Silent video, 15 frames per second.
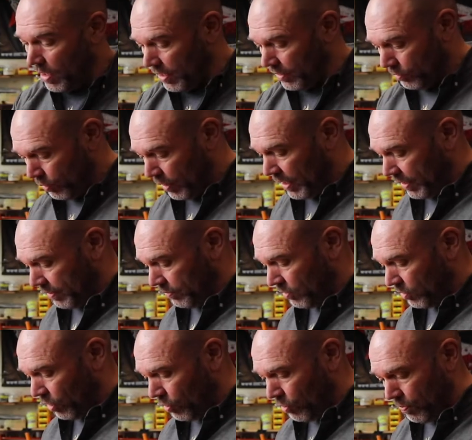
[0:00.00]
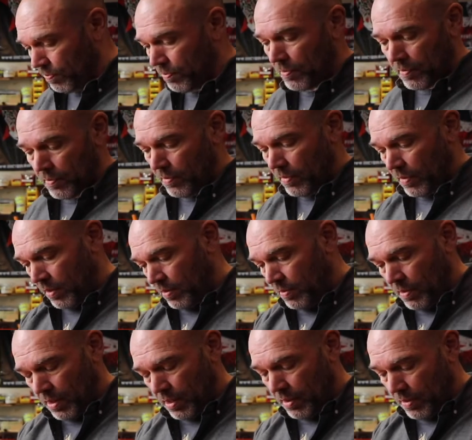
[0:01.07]
it is reading. So
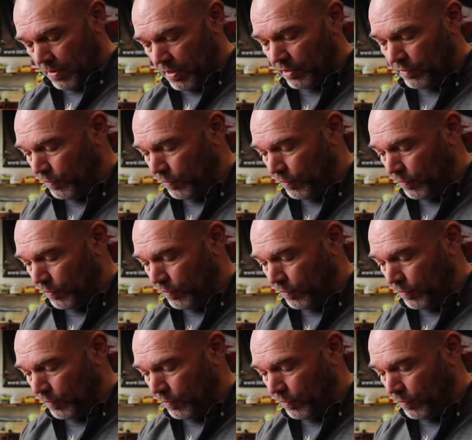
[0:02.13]
this